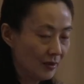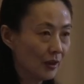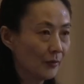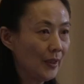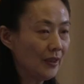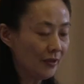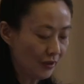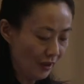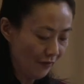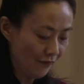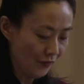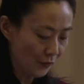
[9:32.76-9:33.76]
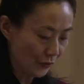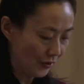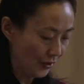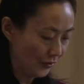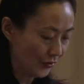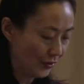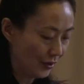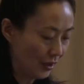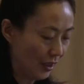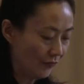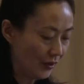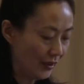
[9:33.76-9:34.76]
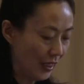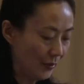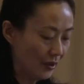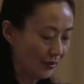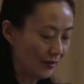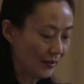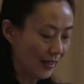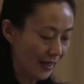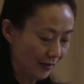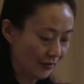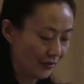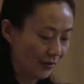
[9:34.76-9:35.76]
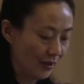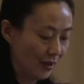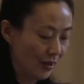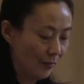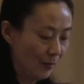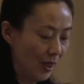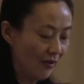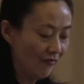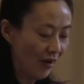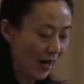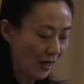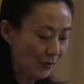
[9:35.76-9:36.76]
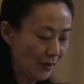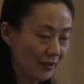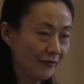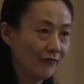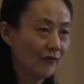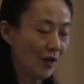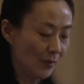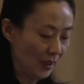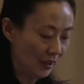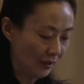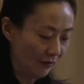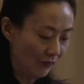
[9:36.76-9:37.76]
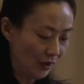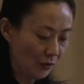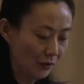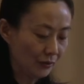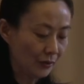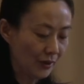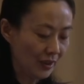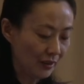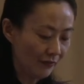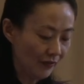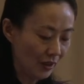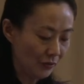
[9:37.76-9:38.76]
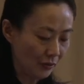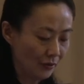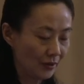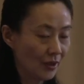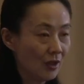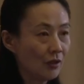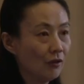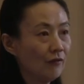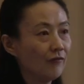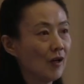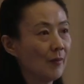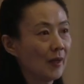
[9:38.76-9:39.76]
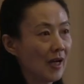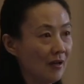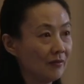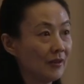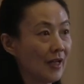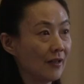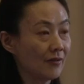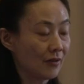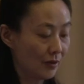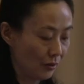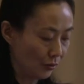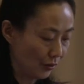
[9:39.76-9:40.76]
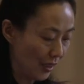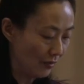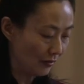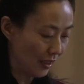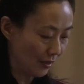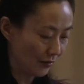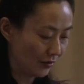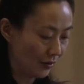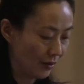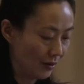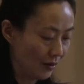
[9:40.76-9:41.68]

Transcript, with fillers: the reader's inferences of the narrator's sex may vary from individual to individual or from context to context.